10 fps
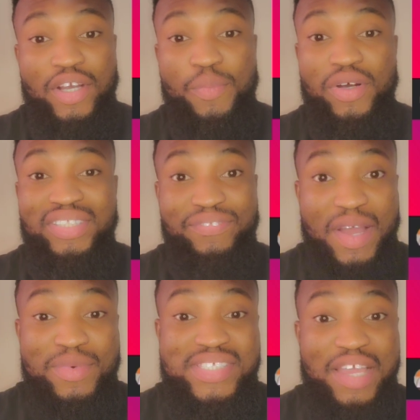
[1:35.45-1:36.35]
even
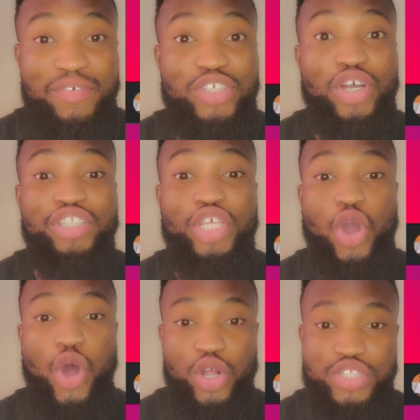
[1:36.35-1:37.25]
if
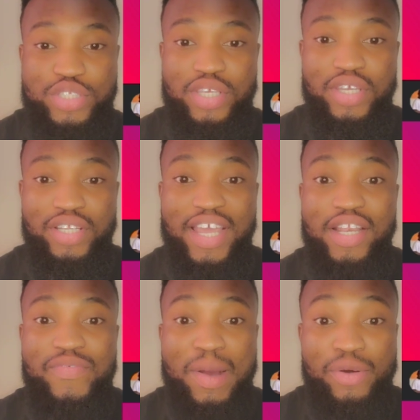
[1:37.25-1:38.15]
Tom no can get
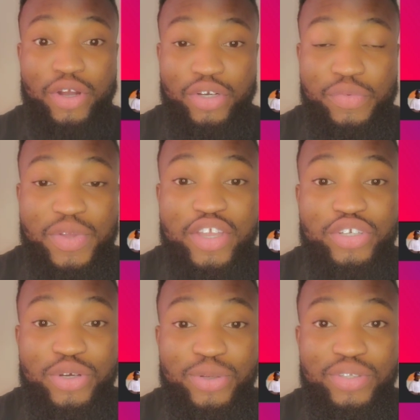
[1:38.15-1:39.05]
sense of reasoning,